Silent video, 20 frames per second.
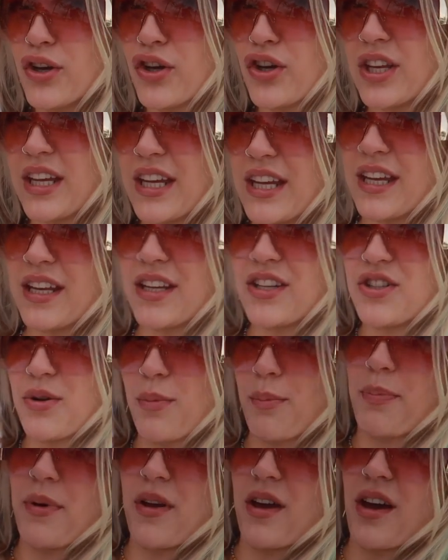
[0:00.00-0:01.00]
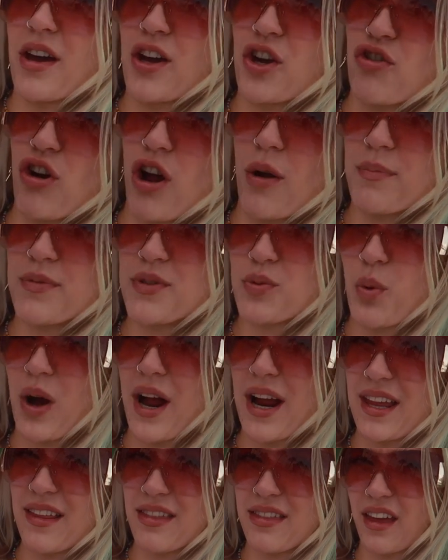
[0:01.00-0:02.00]
hoodie, jumper, cropped
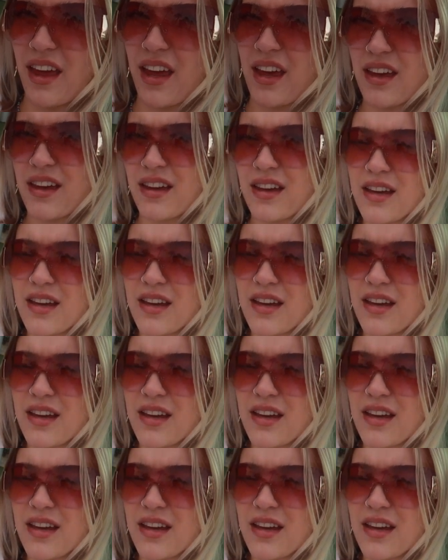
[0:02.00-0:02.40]
white thing